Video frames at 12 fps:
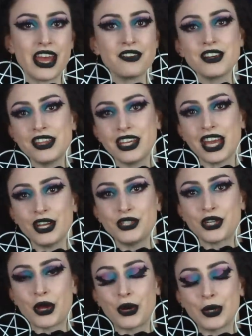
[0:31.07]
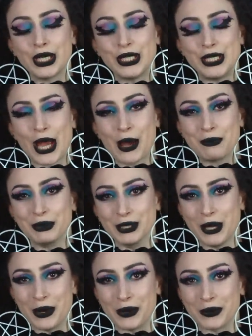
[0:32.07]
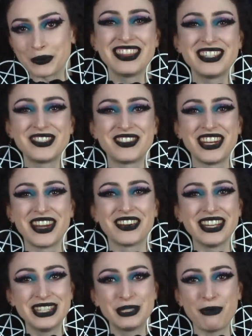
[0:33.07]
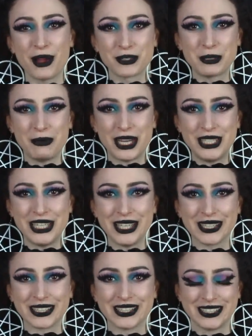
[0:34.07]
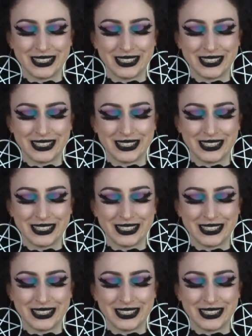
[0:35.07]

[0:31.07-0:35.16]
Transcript: everything I show down below. This video is sponsored by Shein.